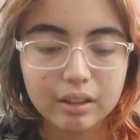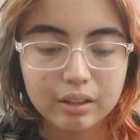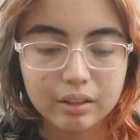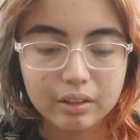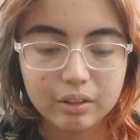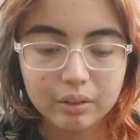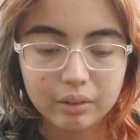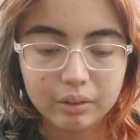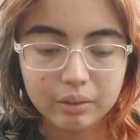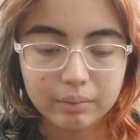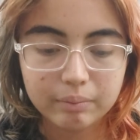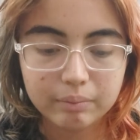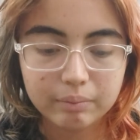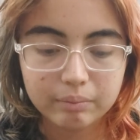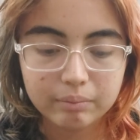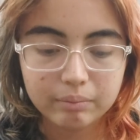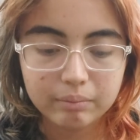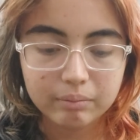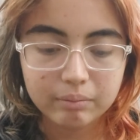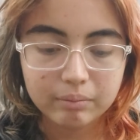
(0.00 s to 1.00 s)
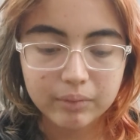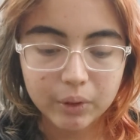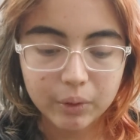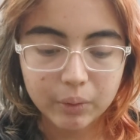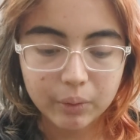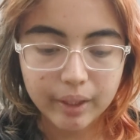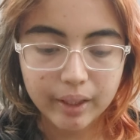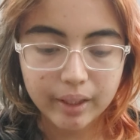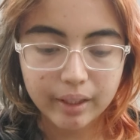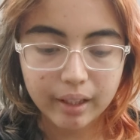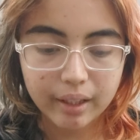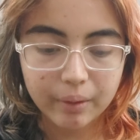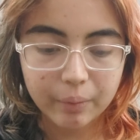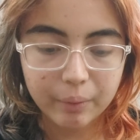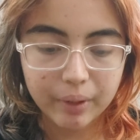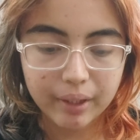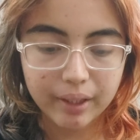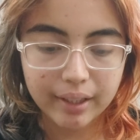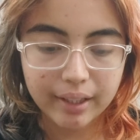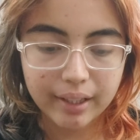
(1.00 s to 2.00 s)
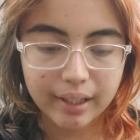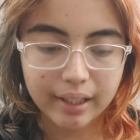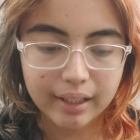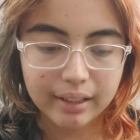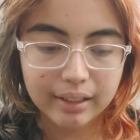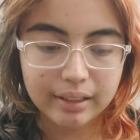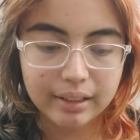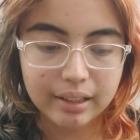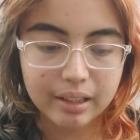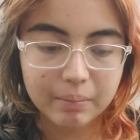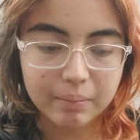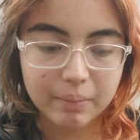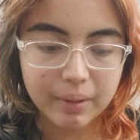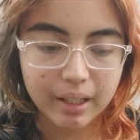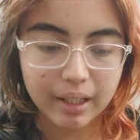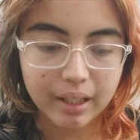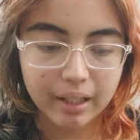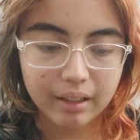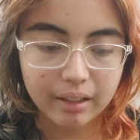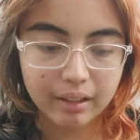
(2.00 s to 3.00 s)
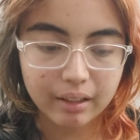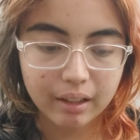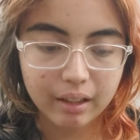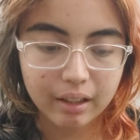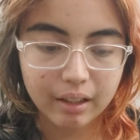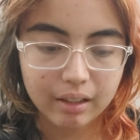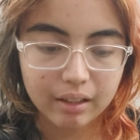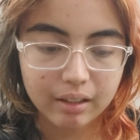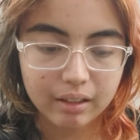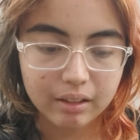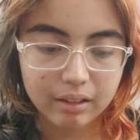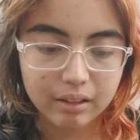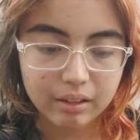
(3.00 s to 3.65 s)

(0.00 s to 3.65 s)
So knowing that one day I can see him again and